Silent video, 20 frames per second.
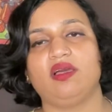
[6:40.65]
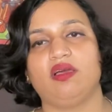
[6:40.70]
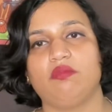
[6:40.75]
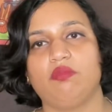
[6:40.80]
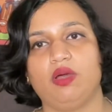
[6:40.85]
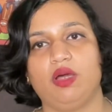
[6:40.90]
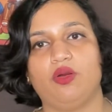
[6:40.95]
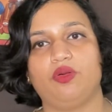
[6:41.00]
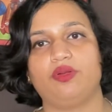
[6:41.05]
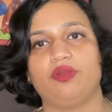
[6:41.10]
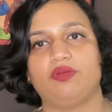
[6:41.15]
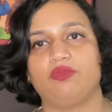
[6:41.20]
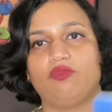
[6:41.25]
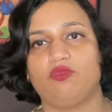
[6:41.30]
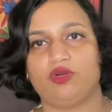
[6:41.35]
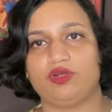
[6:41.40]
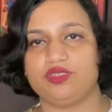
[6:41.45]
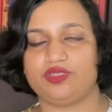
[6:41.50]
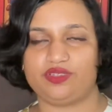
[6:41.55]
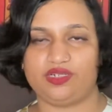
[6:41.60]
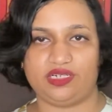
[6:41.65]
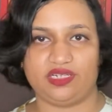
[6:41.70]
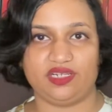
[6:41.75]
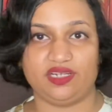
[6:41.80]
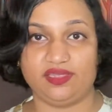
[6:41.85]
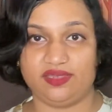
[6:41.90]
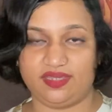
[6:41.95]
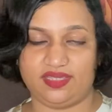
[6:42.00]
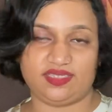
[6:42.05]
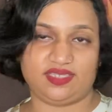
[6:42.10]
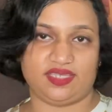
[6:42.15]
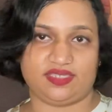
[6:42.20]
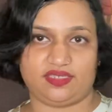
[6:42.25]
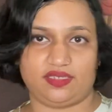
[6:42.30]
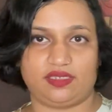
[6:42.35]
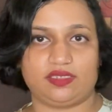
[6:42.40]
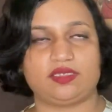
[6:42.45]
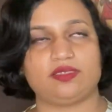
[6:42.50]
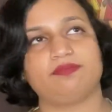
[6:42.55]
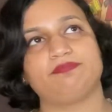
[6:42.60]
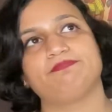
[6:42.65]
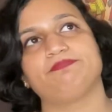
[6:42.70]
about what is written in these essays,